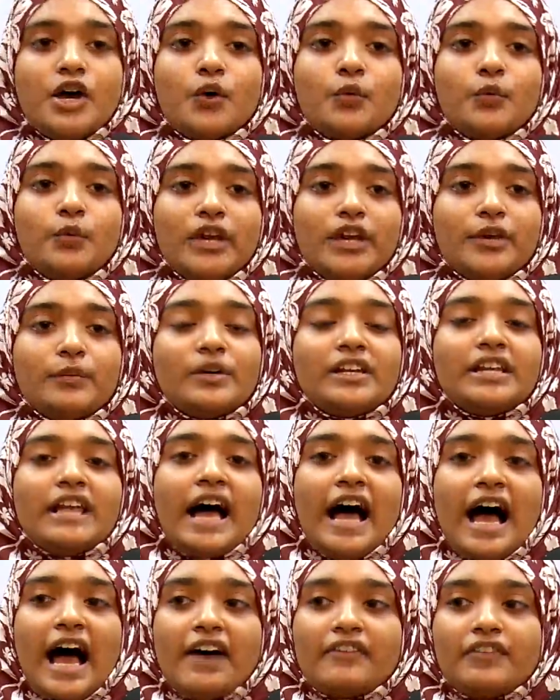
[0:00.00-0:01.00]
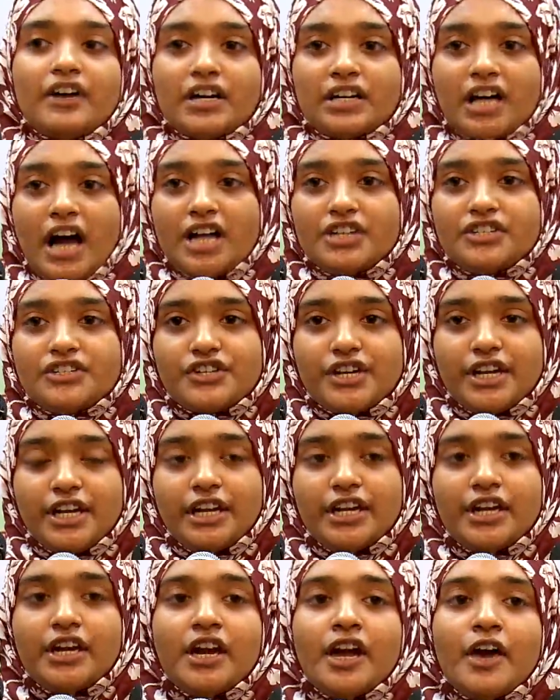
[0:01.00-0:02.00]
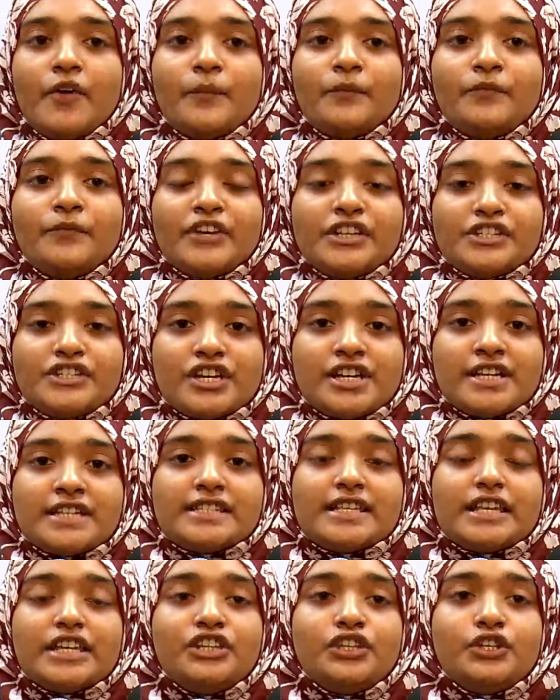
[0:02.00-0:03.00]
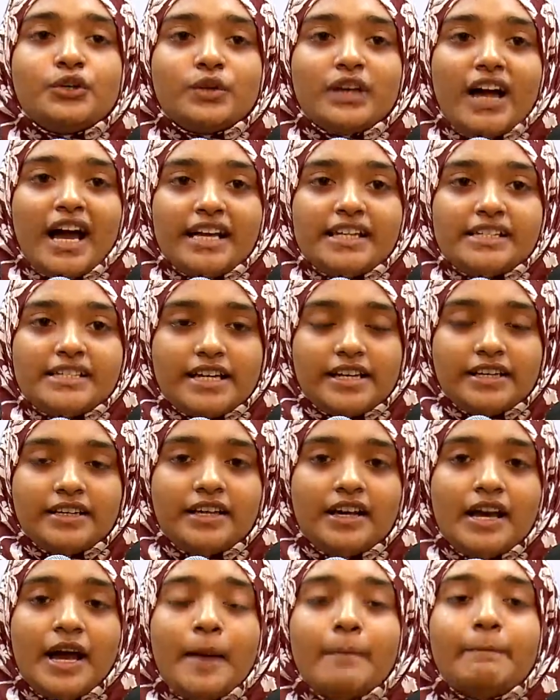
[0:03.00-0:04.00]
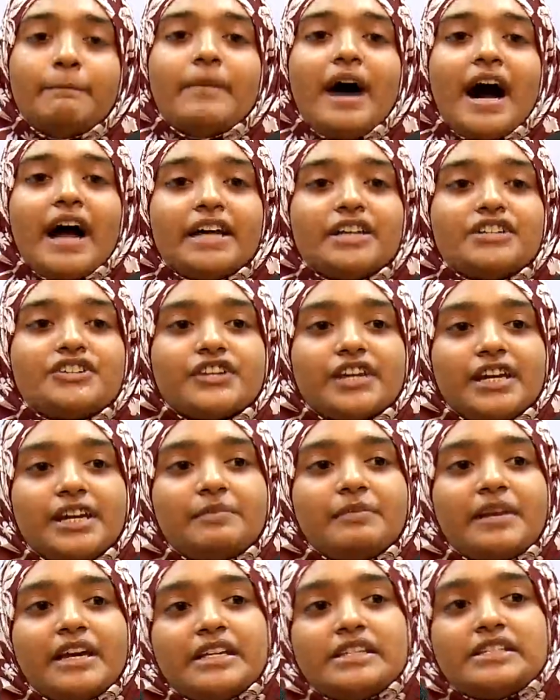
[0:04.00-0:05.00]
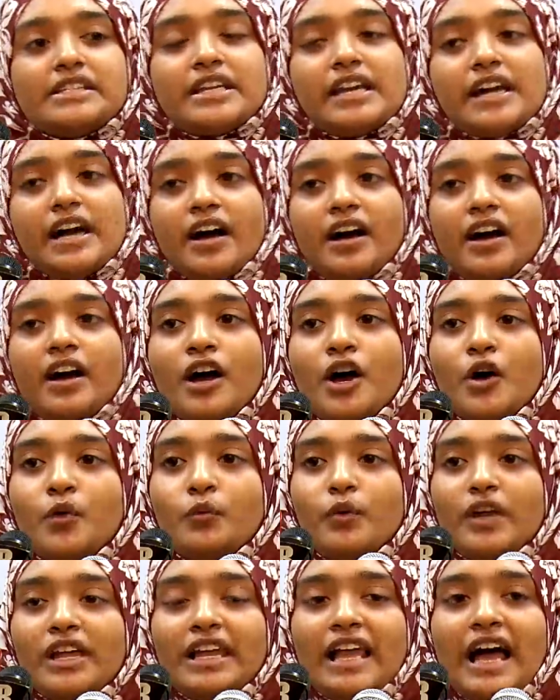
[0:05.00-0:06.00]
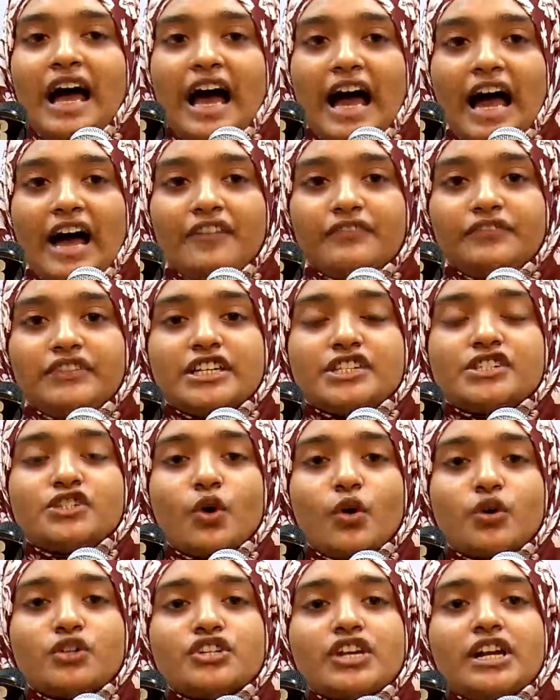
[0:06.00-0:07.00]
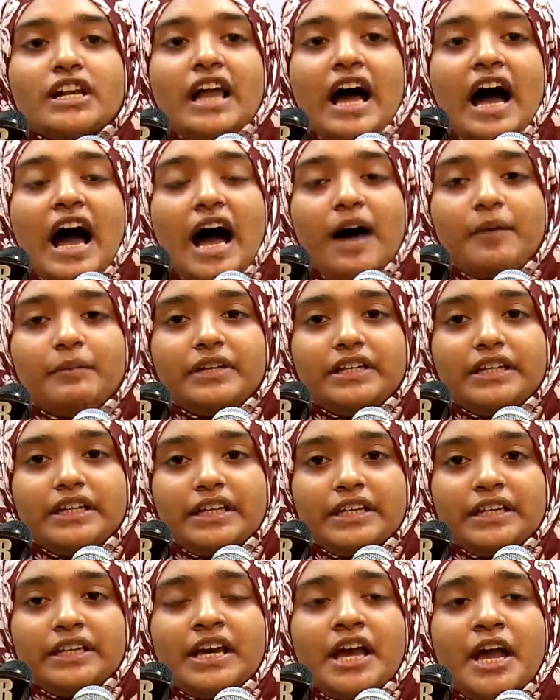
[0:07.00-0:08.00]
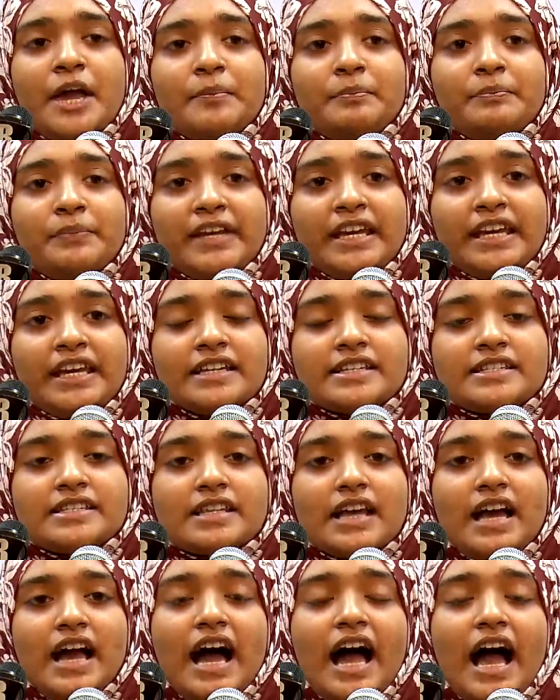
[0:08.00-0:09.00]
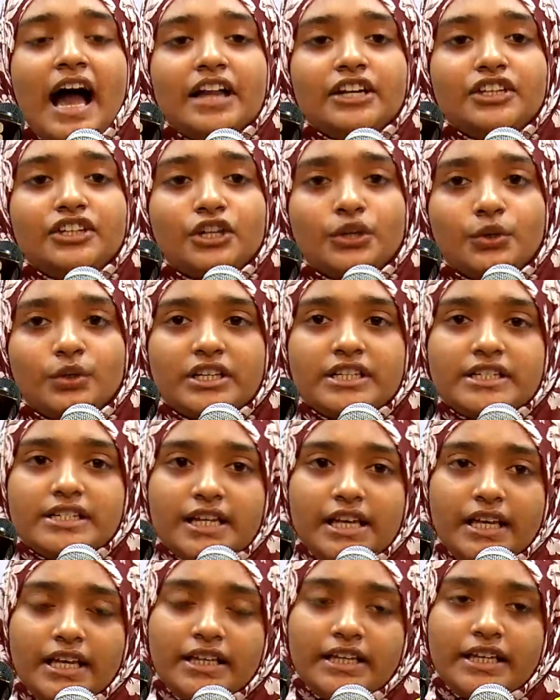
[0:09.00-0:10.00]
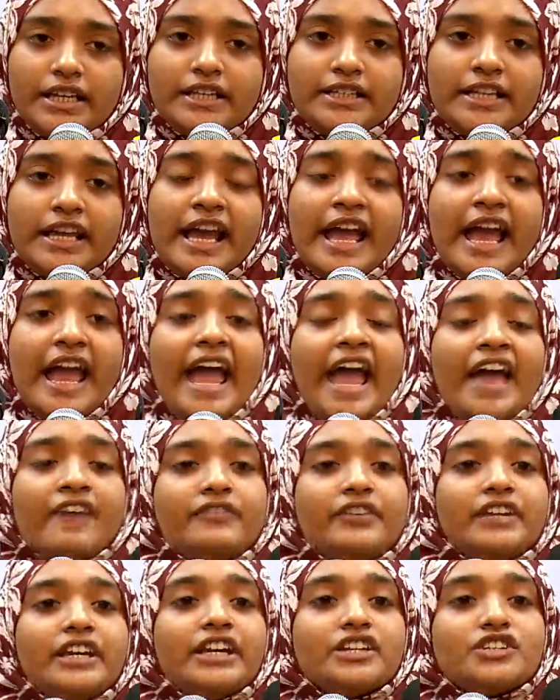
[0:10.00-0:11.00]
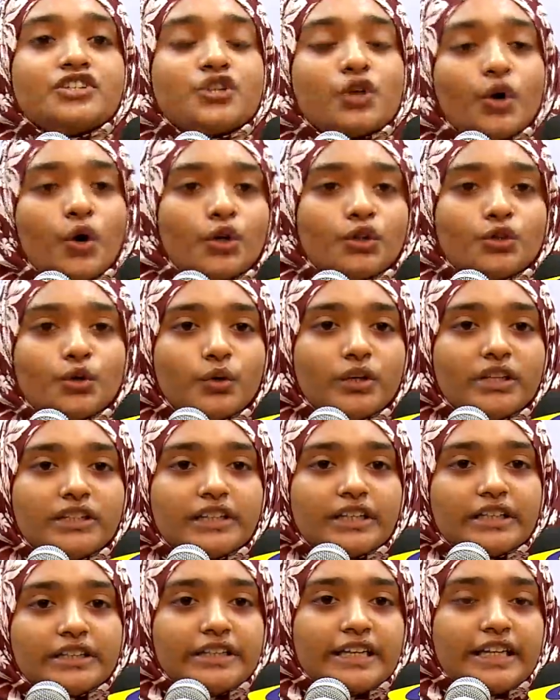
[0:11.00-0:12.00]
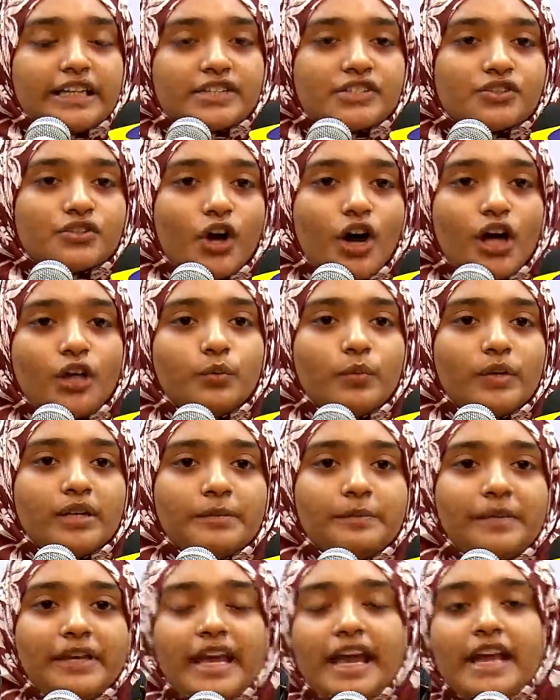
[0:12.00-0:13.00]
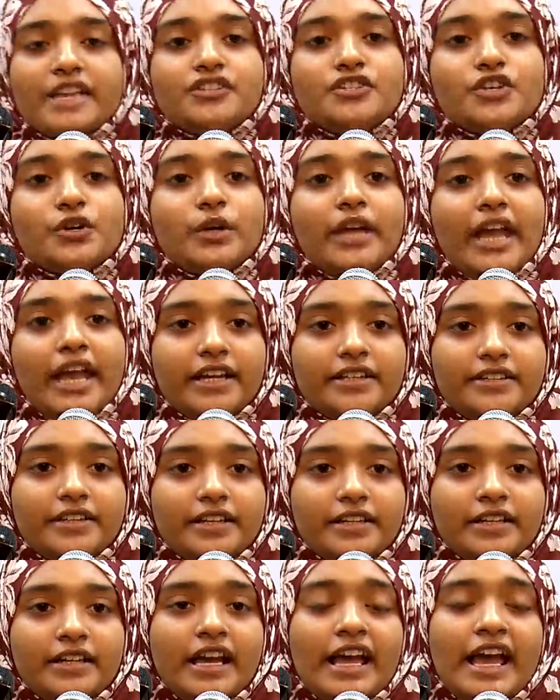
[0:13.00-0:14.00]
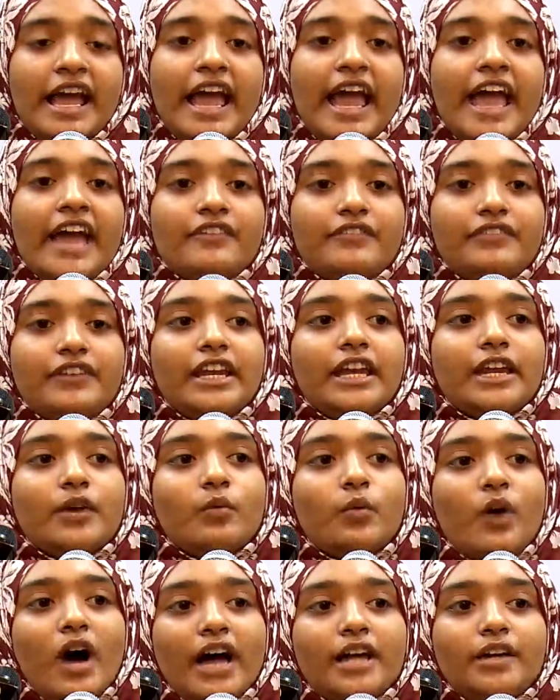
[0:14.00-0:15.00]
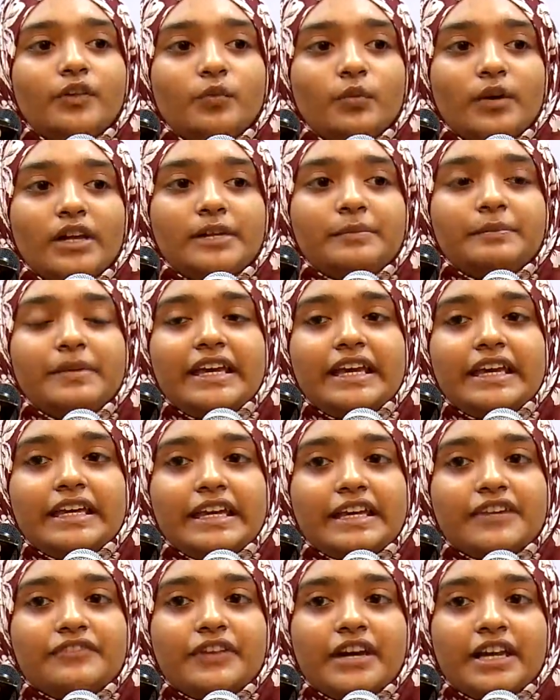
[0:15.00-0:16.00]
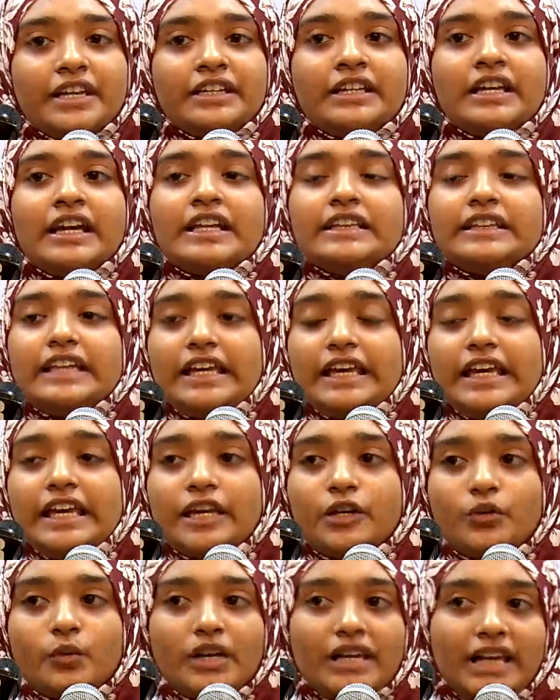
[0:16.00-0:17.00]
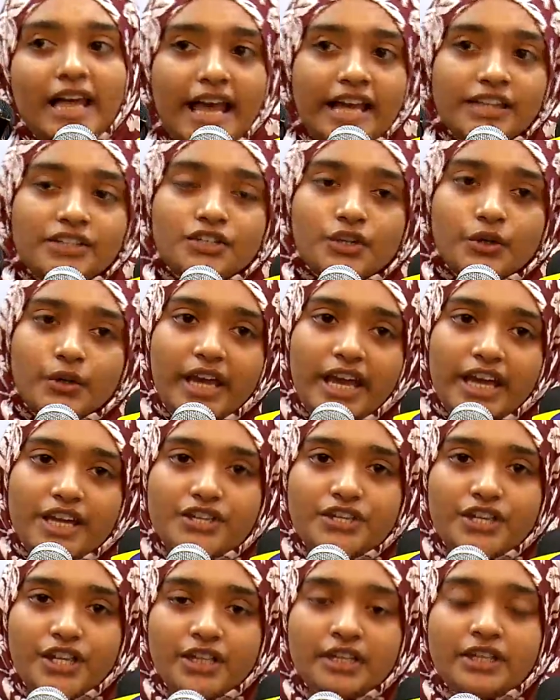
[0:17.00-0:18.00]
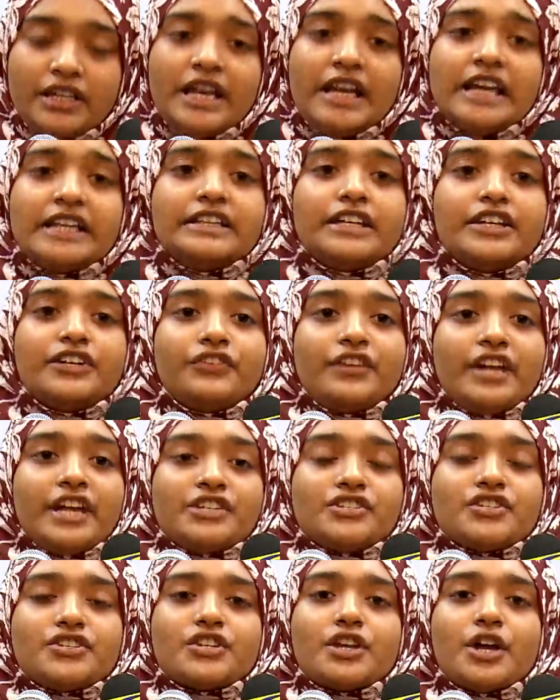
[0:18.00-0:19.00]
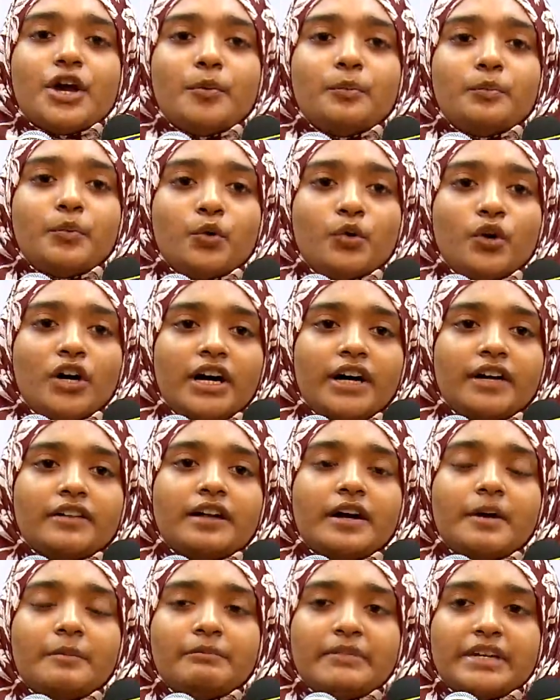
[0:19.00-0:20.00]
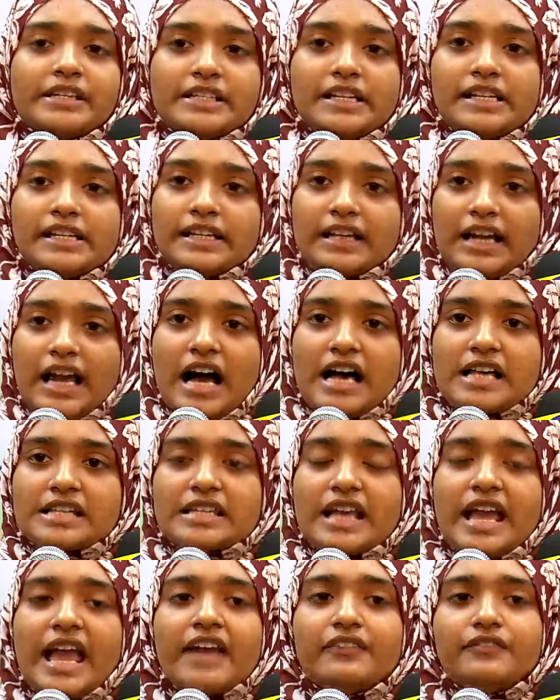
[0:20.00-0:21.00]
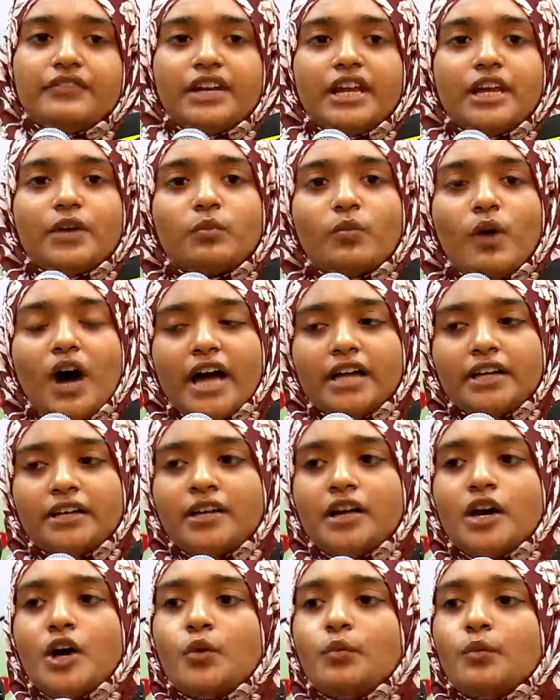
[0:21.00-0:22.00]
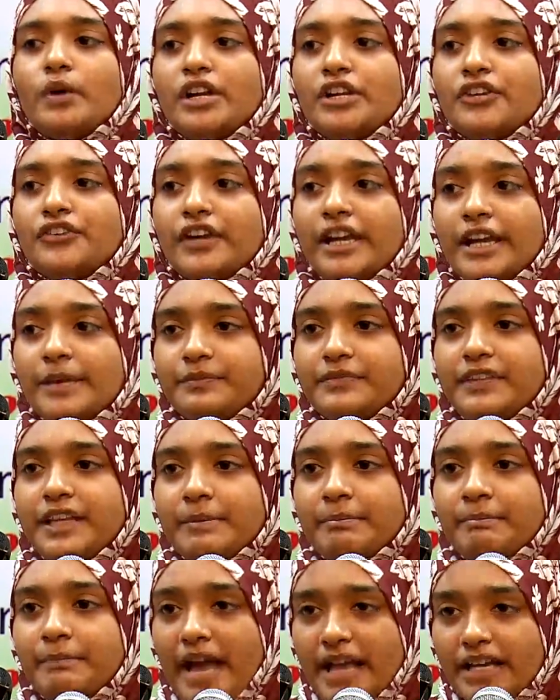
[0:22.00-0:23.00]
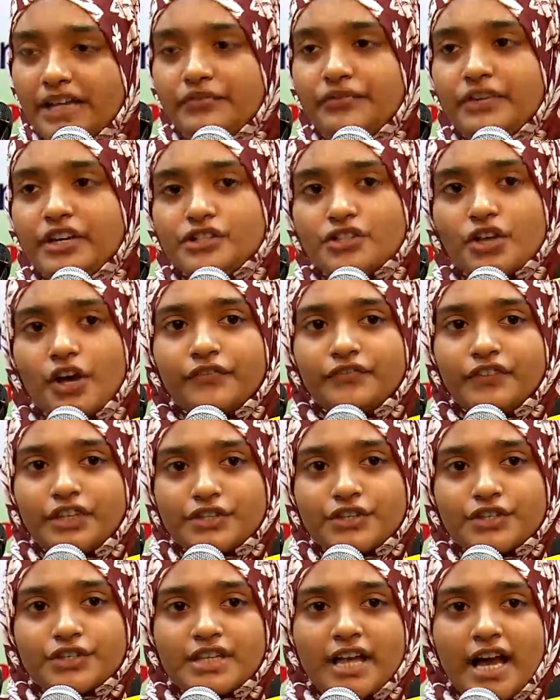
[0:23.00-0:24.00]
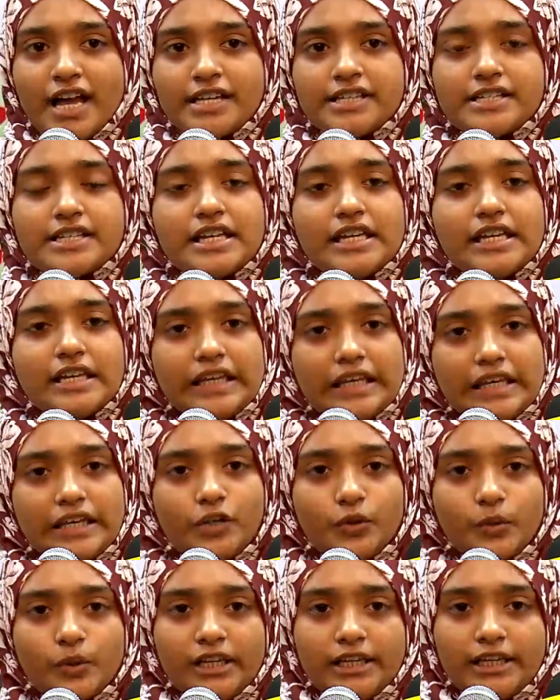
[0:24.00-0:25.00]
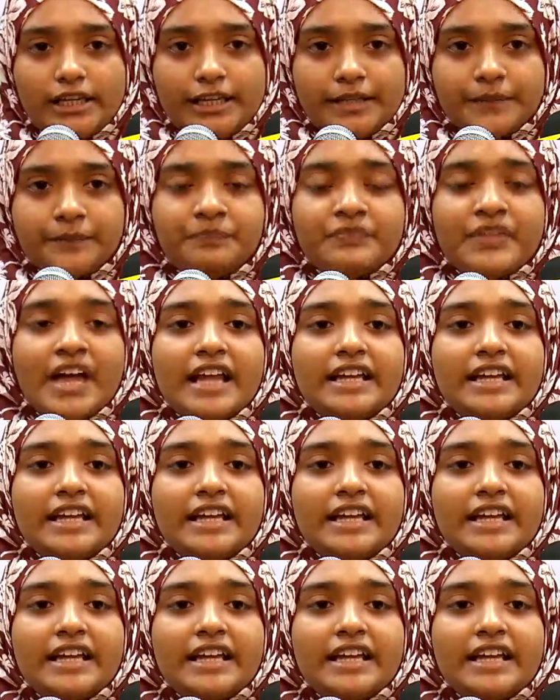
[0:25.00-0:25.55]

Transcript: We will have a country which is united. My dream India will have the social harmony, peace and unity in it. Every chotu in the tea stall will be educated. Everyone will be given the equal education. The rich, poor, middle class, everyone will reap the benefits of the society equally.